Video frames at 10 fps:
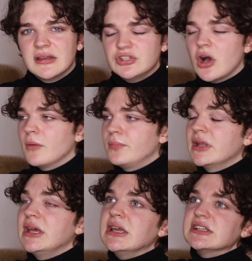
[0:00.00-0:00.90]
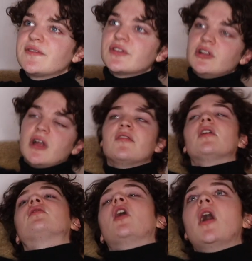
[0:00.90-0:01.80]
Y'all, please, for the love
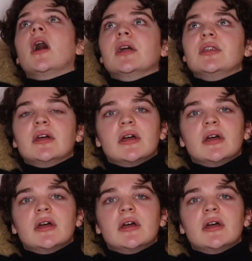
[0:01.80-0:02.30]
of God